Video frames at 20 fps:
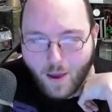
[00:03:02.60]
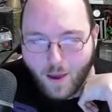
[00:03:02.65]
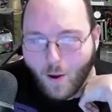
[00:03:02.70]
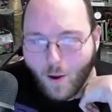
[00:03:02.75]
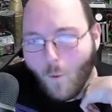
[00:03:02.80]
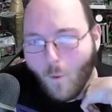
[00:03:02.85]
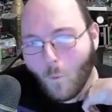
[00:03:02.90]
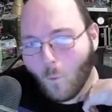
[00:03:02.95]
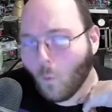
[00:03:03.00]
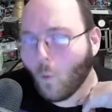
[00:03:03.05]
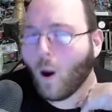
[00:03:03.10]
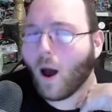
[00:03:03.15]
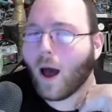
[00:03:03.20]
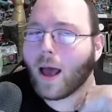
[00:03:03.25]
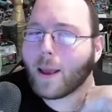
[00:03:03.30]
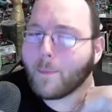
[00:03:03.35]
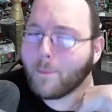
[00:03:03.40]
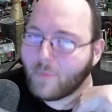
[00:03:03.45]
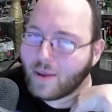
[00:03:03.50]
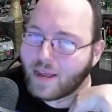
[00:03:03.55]

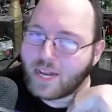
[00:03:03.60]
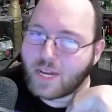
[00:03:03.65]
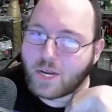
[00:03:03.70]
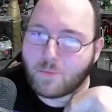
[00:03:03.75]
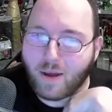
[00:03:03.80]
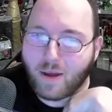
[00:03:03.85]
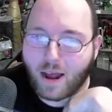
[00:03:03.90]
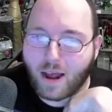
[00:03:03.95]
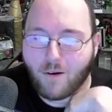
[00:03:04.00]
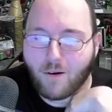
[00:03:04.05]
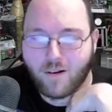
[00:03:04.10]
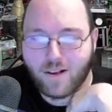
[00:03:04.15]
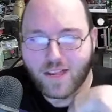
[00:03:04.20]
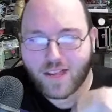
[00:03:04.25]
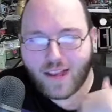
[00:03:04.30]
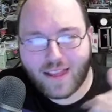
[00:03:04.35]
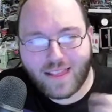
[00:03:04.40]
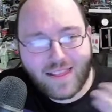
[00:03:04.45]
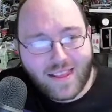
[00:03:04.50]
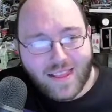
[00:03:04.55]
Why bench powers?
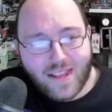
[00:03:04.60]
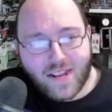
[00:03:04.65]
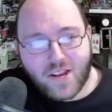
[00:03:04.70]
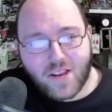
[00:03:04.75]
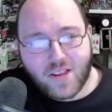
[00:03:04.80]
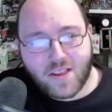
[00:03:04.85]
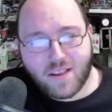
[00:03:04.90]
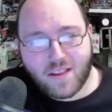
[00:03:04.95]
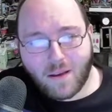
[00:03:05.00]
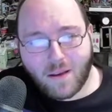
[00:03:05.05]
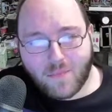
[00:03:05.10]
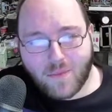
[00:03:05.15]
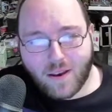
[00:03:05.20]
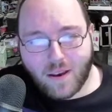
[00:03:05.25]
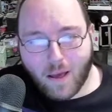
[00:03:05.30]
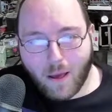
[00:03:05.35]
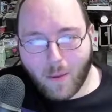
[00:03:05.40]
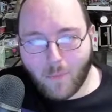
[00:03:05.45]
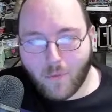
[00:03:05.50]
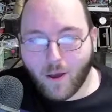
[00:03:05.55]
I think they just summed it
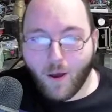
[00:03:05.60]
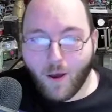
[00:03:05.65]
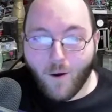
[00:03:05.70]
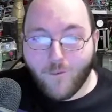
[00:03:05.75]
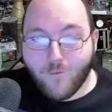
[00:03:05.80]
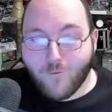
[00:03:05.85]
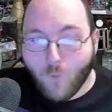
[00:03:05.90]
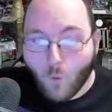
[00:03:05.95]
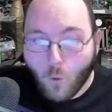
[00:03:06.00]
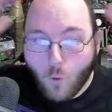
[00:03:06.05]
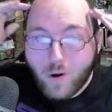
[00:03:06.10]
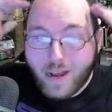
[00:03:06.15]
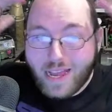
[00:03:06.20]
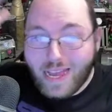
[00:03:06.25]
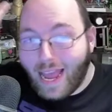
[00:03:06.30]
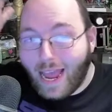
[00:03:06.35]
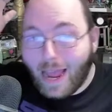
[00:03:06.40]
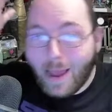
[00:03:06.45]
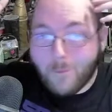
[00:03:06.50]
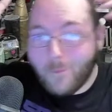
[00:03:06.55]
up.
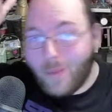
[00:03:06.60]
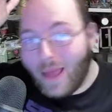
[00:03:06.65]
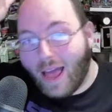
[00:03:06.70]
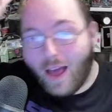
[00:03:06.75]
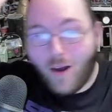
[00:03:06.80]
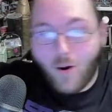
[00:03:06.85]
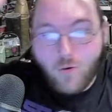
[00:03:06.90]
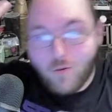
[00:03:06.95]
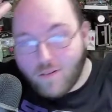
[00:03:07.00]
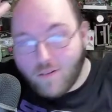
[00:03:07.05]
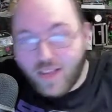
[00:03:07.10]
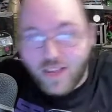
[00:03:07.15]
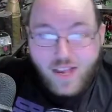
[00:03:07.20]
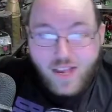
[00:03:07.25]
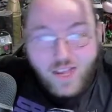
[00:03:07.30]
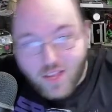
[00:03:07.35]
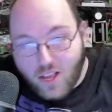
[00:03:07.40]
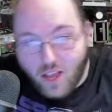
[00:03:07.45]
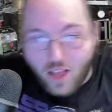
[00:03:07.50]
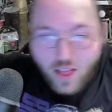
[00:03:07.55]
forty-eight powers
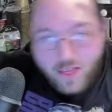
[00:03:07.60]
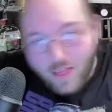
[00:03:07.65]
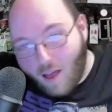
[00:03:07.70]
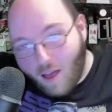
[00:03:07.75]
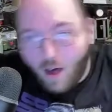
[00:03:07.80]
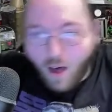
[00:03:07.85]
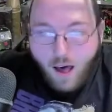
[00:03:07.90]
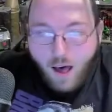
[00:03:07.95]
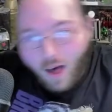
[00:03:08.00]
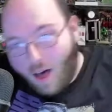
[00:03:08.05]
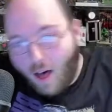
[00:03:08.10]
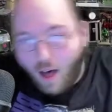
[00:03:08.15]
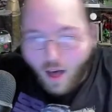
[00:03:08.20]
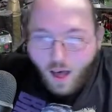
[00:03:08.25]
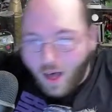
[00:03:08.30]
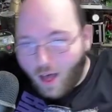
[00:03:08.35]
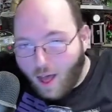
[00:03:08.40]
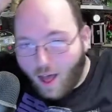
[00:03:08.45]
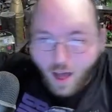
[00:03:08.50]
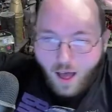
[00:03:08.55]
is a
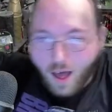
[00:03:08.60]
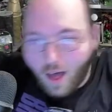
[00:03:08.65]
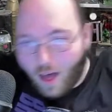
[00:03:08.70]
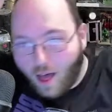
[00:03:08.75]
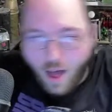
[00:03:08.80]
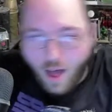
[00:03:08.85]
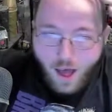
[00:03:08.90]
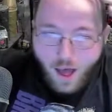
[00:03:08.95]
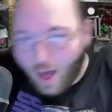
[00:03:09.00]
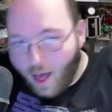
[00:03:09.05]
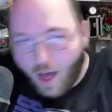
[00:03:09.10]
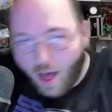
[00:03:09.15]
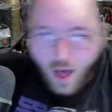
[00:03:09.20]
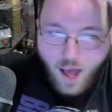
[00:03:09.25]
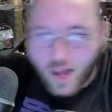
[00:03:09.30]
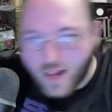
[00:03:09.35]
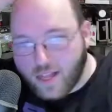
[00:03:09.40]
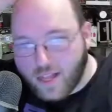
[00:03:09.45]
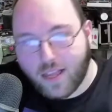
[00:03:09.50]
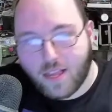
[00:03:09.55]

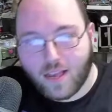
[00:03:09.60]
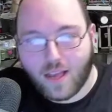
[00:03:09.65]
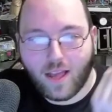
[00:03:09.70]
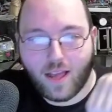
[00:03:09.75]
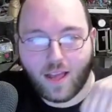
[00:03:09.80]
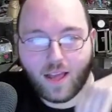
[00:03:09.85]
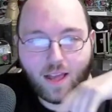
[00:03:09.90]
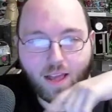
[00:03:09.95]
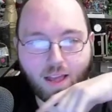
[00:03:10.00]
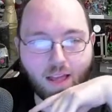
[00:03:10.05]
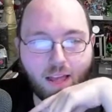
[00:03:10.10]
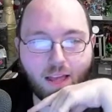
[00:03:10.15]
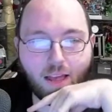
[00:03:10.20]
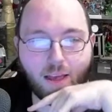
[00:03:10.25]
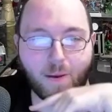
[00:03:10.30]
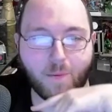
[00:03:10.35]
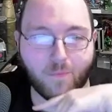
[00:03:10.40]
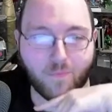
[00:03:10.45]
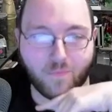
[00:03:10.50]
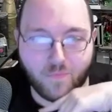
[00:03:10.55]
lot.
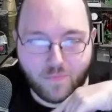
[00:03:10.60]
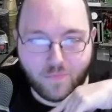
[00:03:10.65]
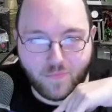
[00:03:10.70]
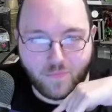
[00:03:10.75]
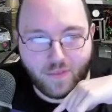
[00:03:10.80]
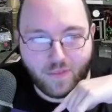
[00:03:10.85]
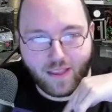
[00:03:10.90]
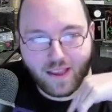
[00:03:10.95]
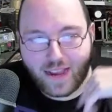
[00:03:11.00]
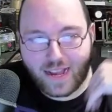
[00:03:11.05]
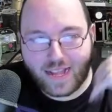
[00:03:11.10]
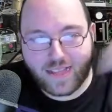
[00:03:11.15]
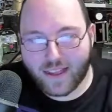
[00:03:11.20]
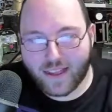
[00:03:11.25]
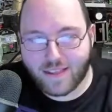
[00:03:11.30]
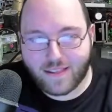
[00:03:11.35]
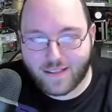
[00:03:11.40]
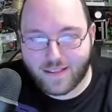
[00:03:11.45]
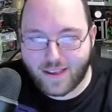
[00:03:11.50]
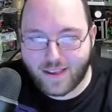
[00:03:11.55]

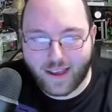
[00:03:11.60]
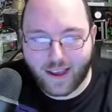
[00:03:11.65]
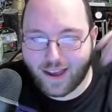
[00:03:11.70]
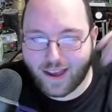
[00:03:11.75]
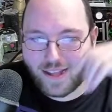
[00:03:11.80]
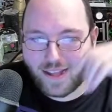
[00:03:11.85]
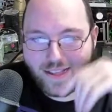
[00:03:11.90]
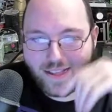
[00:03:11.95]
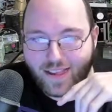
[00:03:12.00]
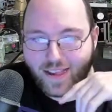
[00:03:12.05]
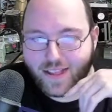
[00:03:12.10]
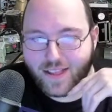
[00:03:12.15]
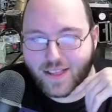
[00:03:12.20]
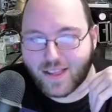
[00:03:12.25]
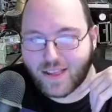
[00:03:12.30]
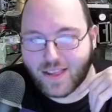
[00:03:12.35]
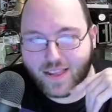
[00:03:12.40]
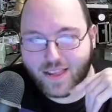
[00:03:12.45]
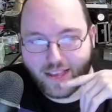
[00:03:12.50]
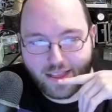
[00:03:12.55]
It's, yeah, it's, it's
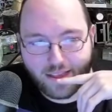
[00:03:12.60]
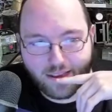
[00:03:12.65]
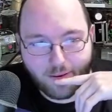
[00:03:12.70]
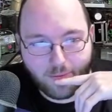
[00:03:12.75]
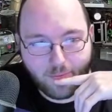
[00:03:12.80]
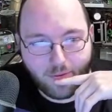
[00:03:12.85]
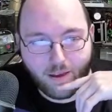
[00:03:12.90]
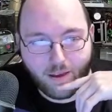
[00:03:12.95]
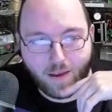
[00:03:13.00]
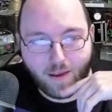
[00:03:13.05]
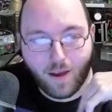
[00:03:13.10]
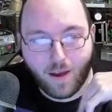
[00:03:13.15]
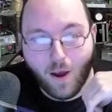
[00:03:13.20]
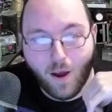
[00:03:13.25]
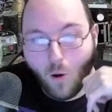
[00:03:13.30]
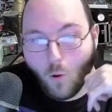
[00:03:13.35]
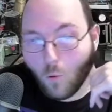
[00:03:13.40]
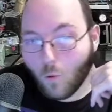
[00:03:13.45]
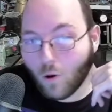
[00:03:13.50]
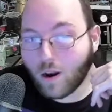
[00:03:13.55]
silly.
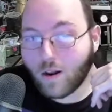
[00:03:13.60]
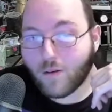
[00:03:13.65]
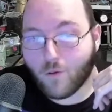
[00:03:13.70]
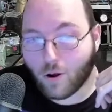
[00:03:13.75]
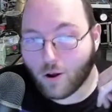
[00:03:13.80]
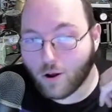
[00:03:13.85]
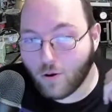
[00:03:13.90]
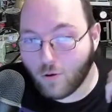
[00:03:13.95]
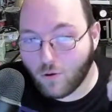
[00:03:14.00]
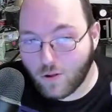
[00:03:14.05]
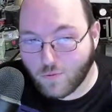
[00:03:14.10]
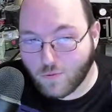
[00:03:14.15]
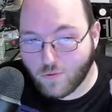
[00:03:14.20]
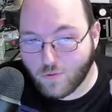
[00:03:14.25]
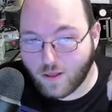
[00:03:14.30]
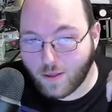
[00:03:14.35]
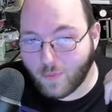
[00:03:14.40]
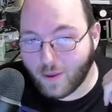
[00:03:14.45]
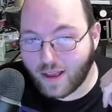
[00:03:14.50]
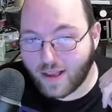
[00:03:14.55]
One of our goals was
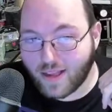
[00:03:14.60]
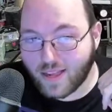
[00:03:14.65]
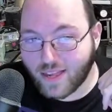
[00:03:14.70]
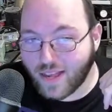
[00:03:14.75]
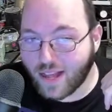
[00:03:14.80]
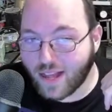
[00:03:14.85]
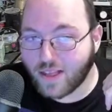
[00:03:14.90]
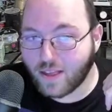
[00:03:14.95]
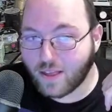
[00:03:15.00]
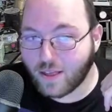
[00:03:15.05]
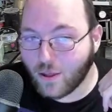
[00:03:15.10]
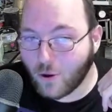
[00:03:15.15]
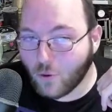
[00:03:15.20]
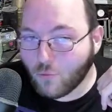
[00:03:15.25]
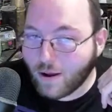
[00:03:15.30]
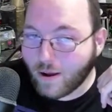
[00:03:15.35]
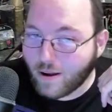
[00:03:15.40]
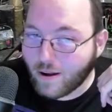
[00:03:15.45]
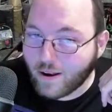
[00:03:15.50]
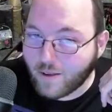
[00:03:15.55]
to make sets and low
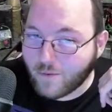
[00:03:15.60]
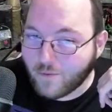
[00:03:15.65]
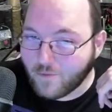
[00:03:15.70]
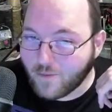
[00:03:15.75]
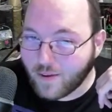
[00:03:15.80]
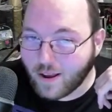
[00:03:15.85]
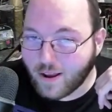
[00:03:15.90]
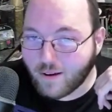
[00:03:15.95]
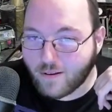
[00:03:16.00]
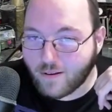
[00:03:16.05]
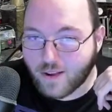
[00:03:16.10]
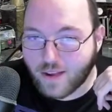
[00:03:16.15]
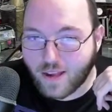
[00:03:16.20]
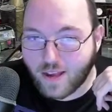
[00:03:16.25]
rarity figures,